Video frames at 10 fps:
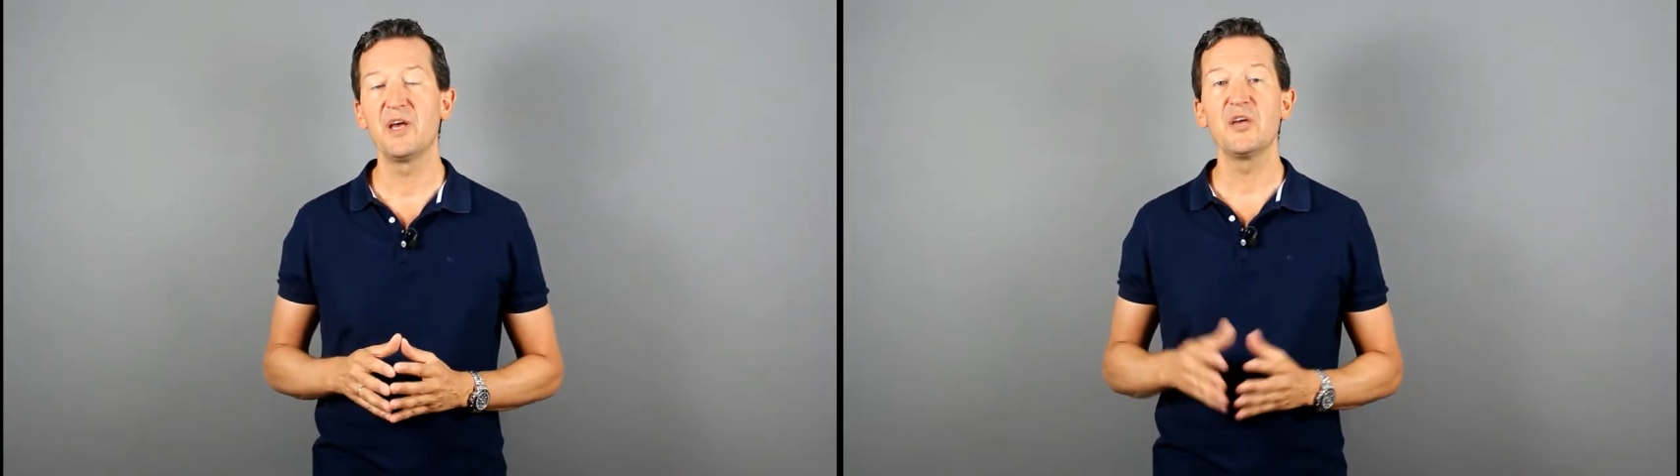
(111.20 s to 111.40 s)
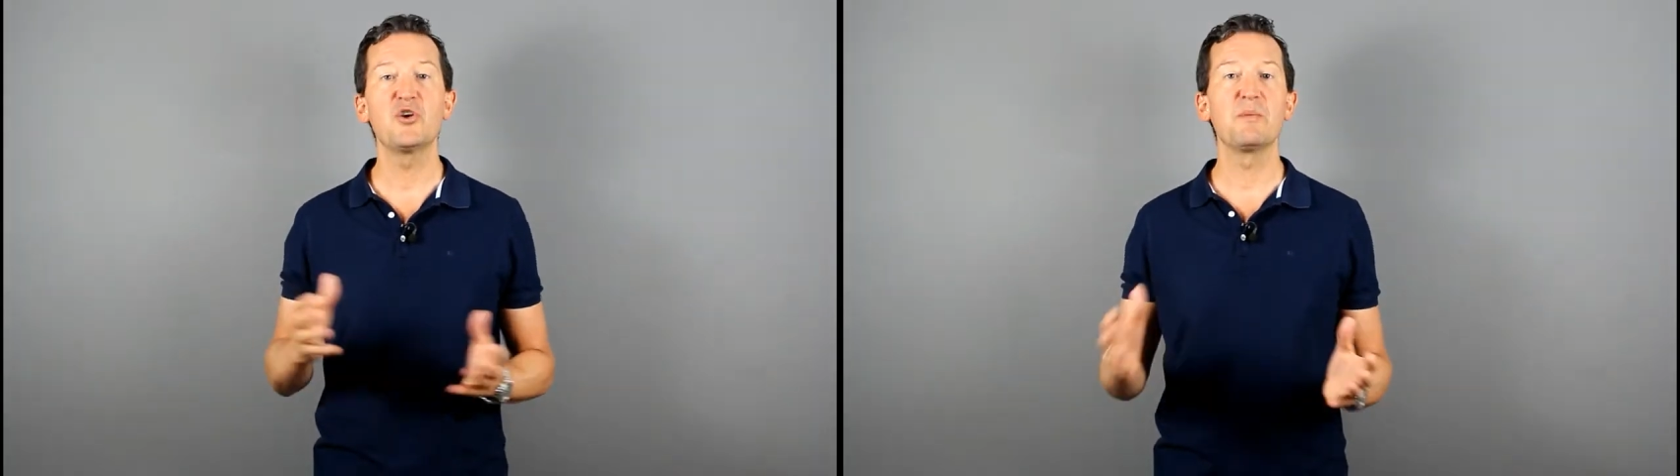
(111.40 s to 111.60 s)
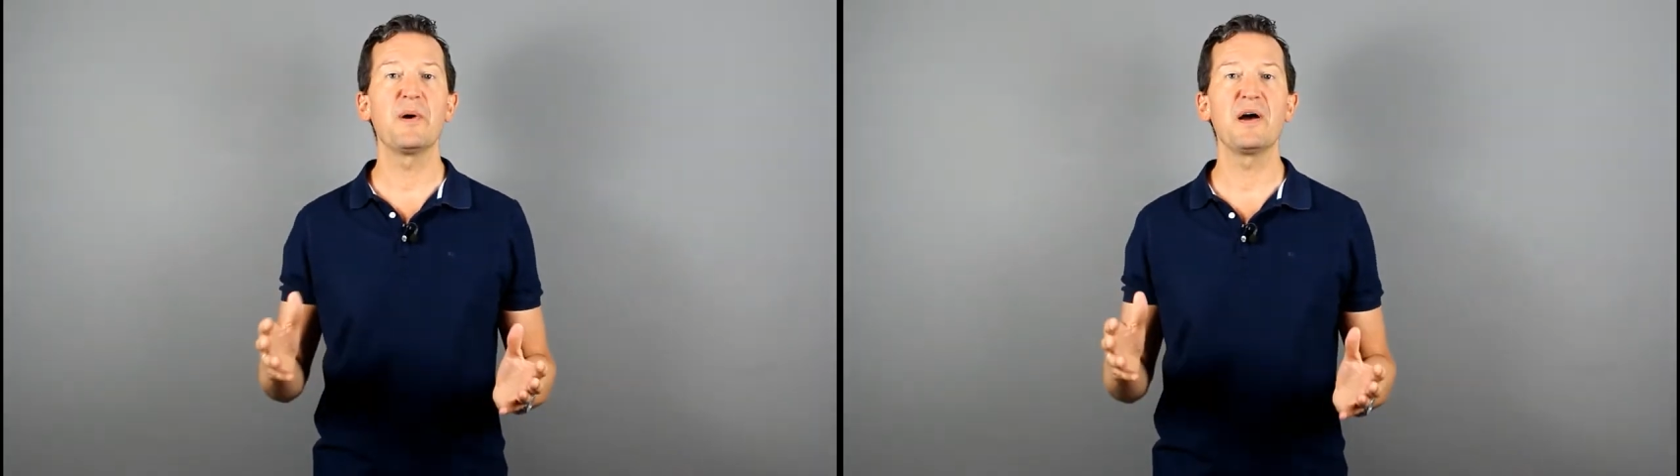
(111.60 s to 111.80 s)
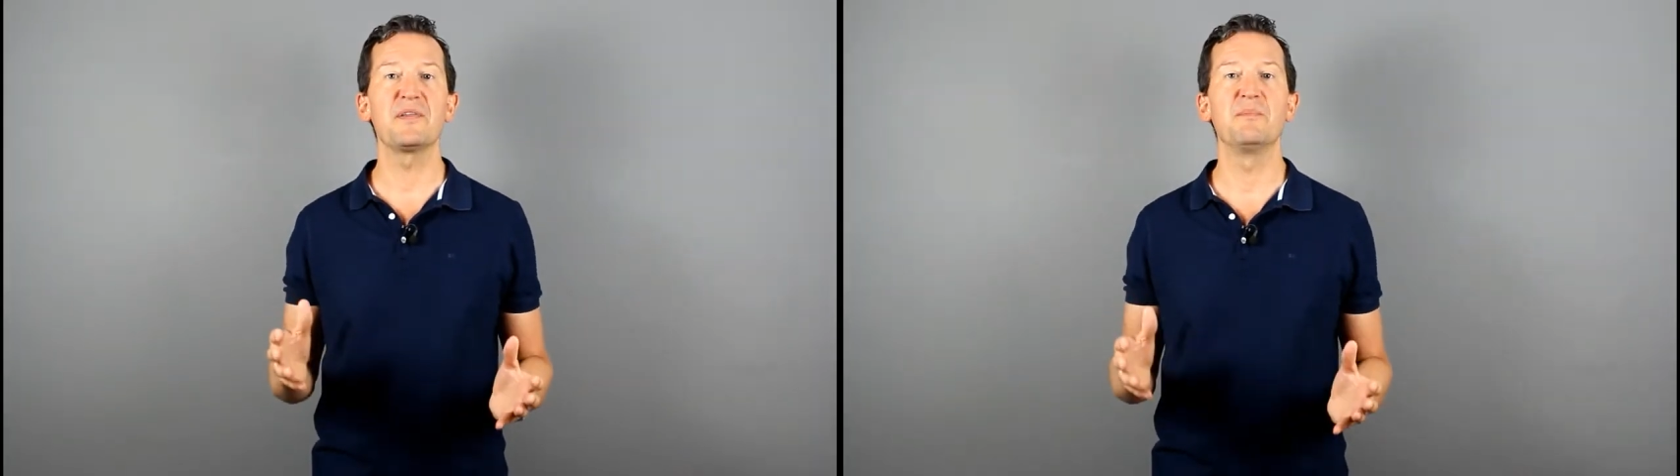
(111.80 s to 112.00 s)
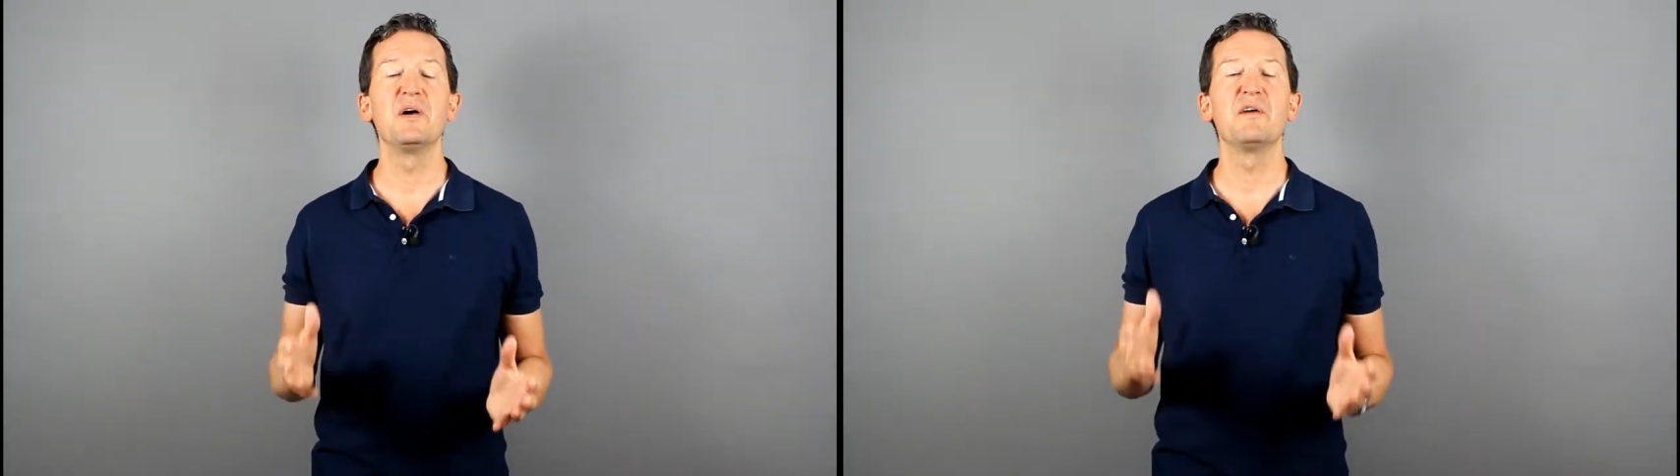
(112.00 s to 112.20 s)
You can buy
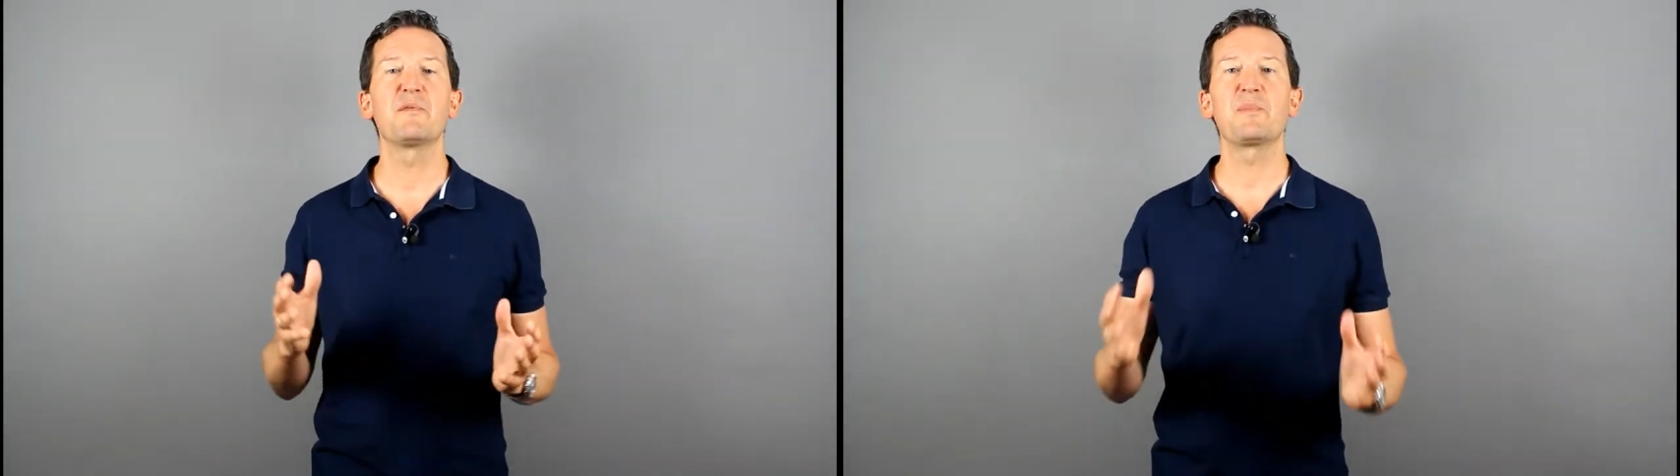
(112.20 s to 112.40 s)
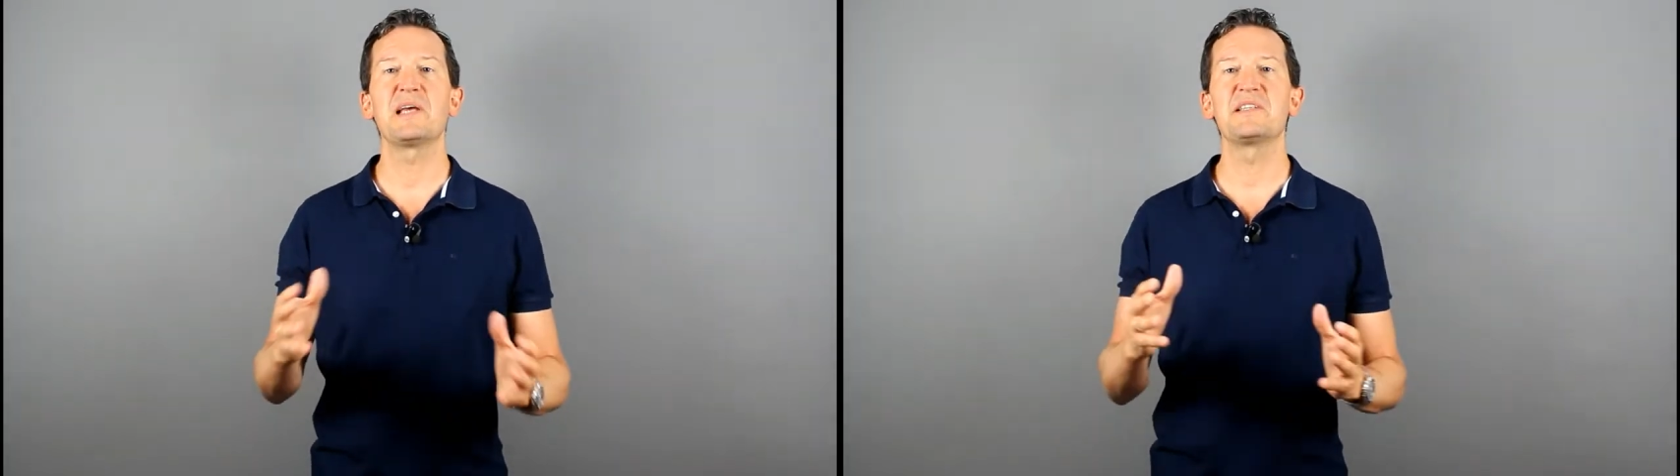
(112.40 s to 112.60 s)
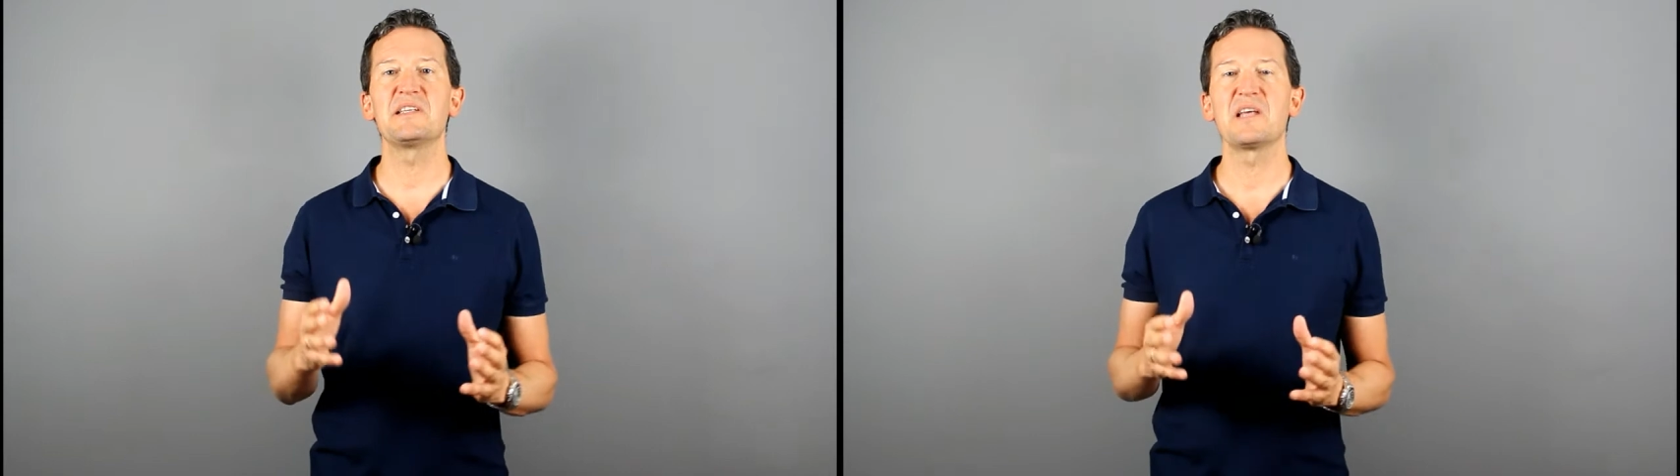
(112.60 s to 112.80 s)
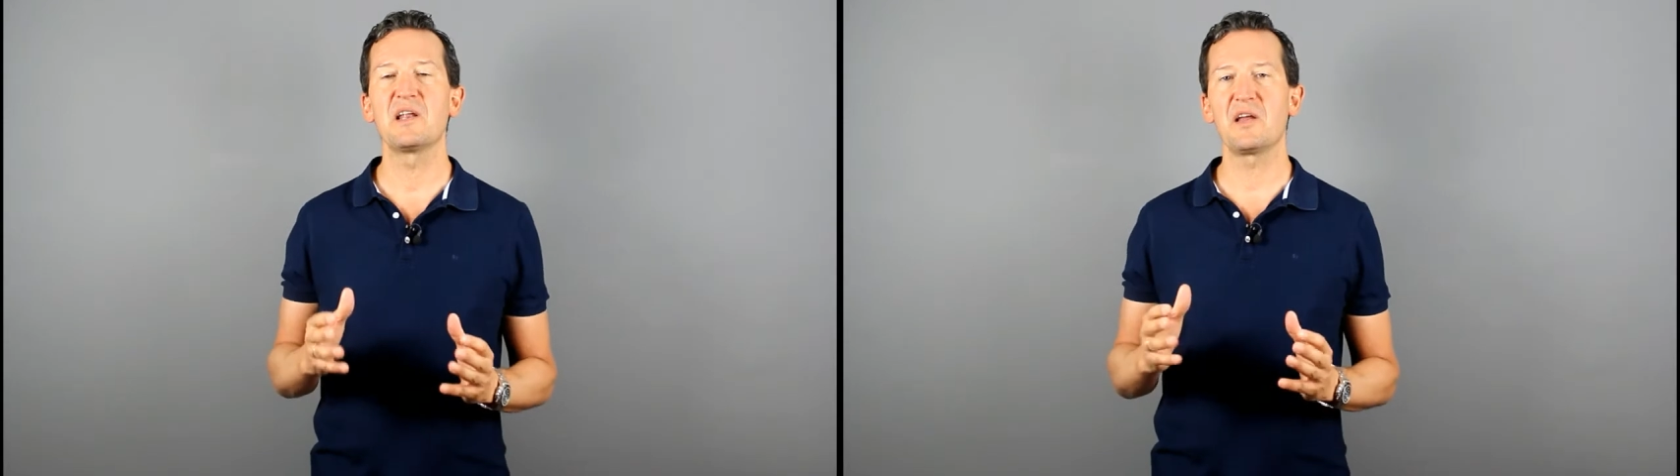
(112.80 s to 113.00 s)
them from places